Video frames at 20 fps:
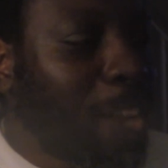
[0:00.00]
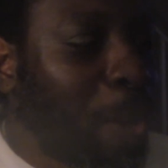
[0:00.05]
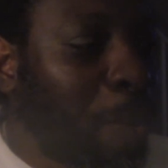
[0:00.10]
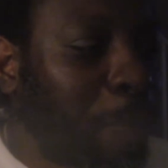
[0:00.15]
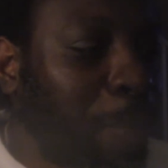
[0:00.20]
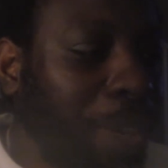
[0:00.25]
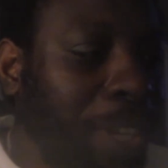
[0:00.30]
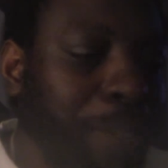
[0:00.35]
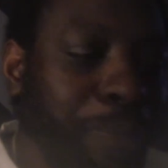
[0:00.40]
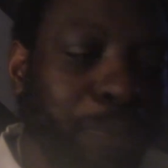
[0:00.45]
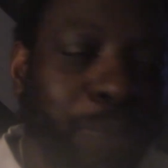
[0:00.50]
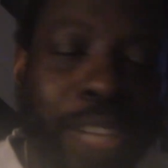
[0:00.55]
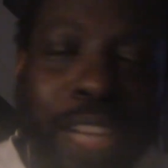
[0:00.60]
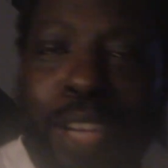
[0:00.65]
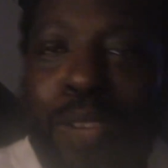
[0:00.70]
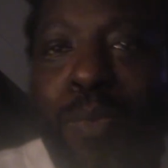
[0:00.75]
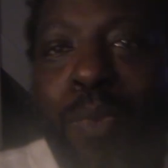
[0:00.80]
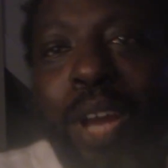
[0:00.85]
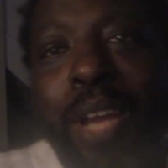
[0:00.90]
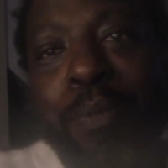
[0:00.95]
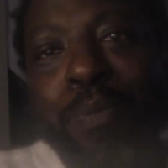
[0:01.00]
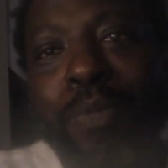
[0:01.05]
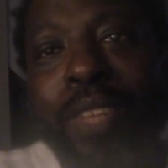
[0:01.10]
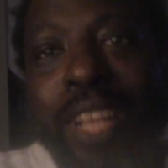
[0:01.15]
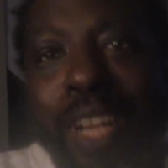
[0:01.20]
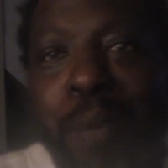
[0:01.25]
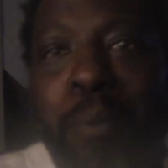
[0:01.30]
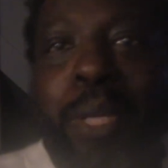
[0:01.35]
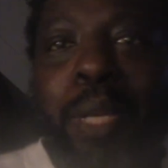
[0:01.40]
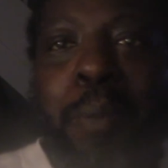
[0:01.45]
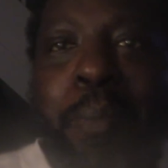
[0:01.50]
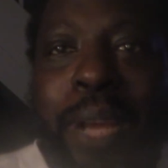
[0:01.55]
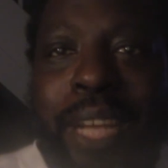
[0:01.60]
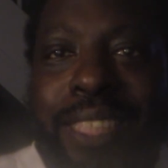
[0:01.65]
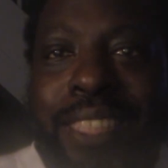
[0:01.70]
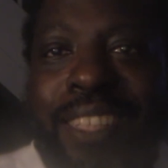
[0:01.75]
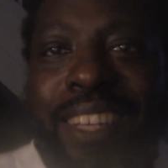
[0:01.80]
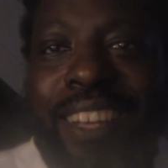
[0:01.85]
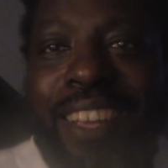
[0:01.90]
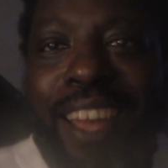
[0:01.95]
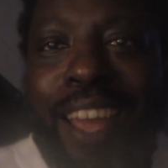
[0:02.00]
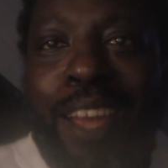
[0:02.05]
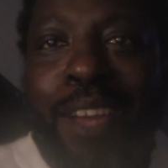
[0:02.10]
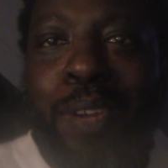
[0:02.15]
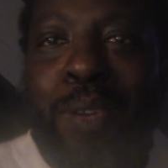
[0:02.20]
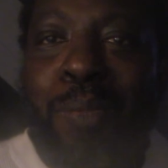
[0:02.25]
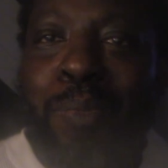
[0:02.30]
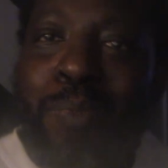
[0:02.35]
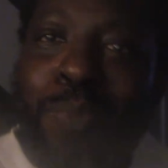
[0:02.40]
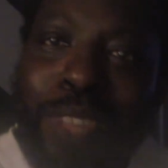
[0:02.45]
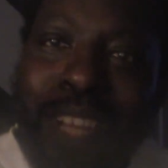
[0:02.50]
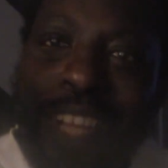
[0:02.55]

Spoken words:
But anyway, let me get back to the game.